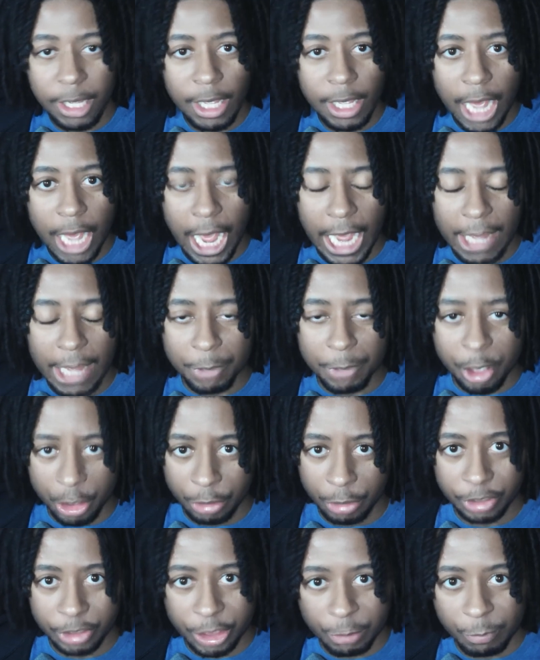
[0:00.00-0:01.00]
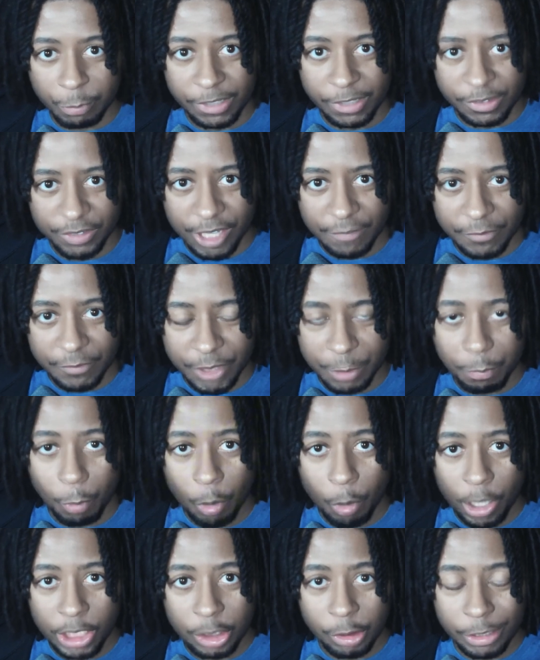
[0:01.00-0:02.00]
I am currently ranked
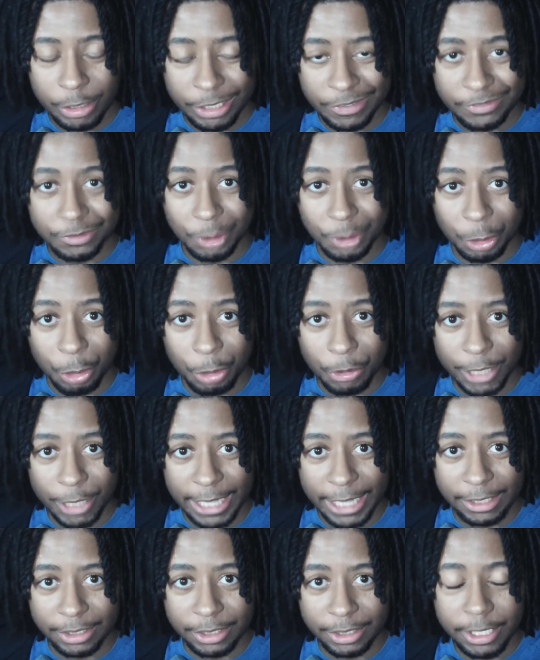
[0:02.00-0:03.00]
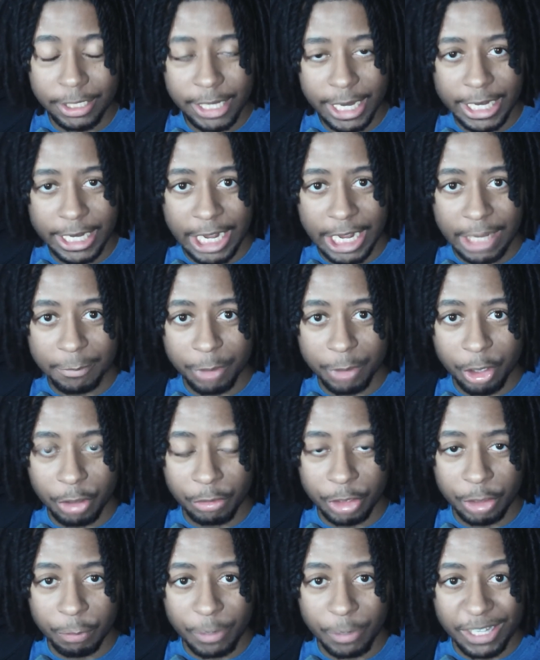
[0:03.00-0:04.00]
71 on the solo ladder, and I am
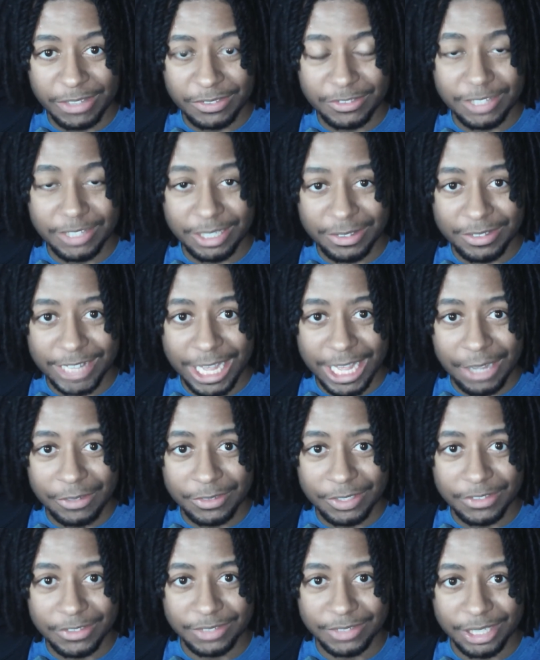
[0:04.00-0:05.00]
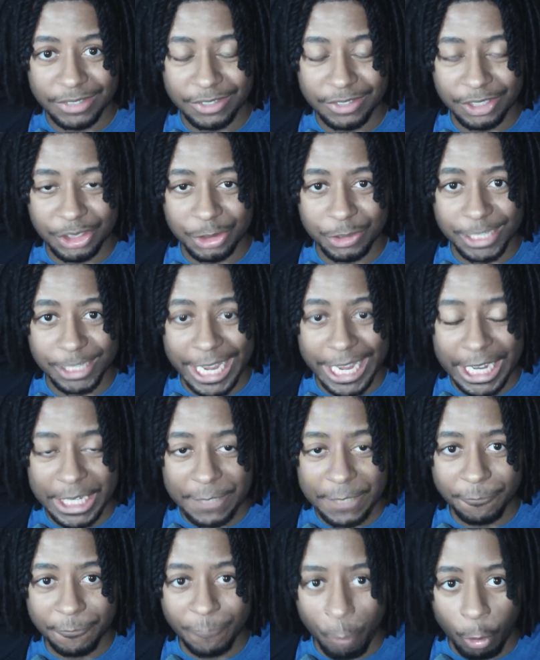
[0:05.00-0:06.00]
currently ranked
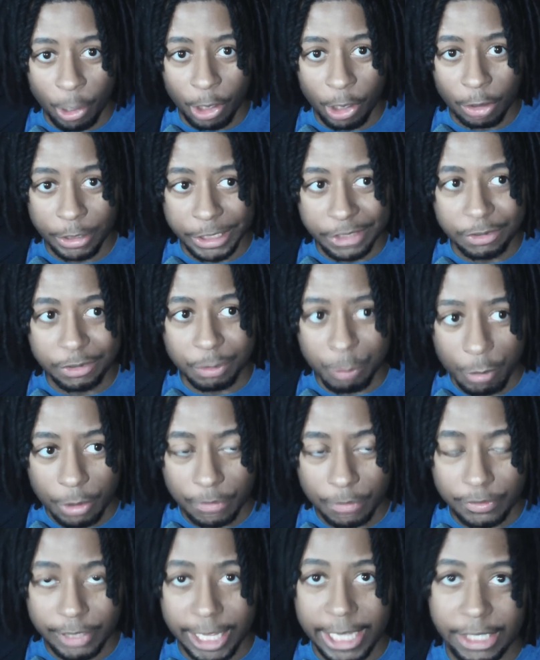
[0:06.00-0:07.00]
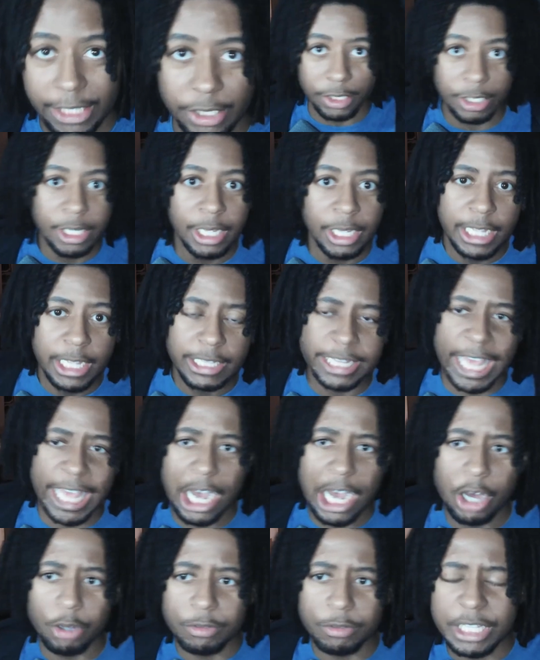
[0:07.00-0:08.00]
6,684 on the duos ladder.
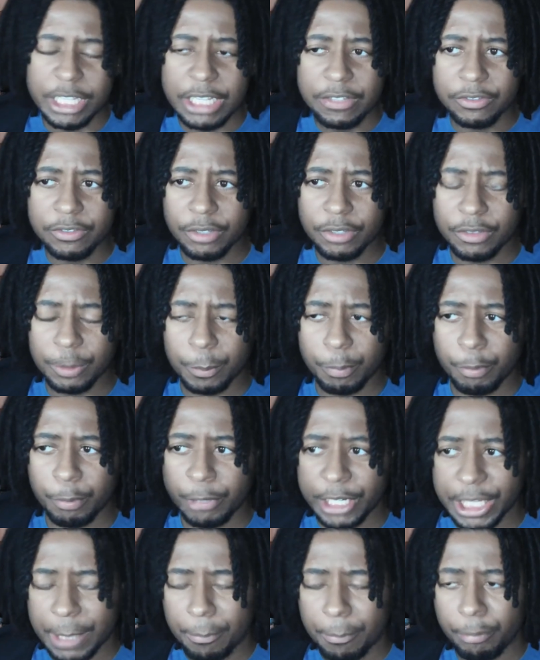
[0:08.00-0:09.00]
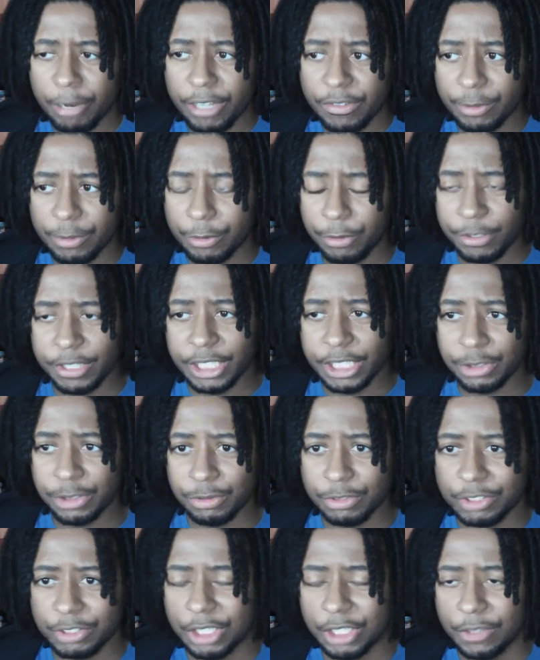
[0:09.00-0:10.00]
Now, these are some pretty impressive
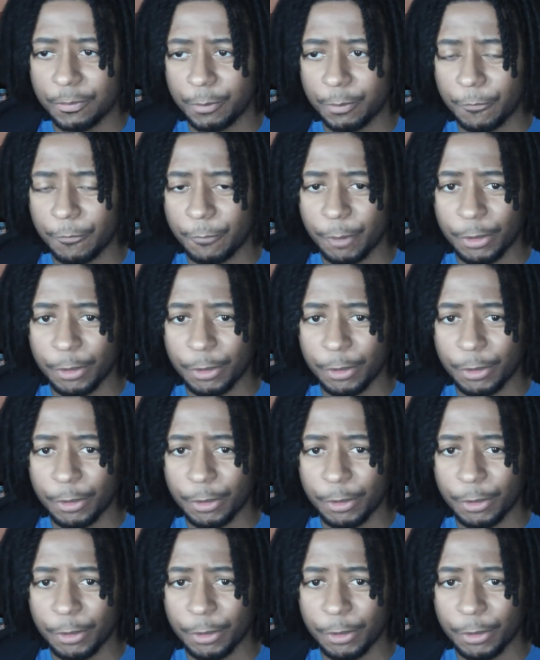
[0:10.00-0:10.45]
credentials just for the first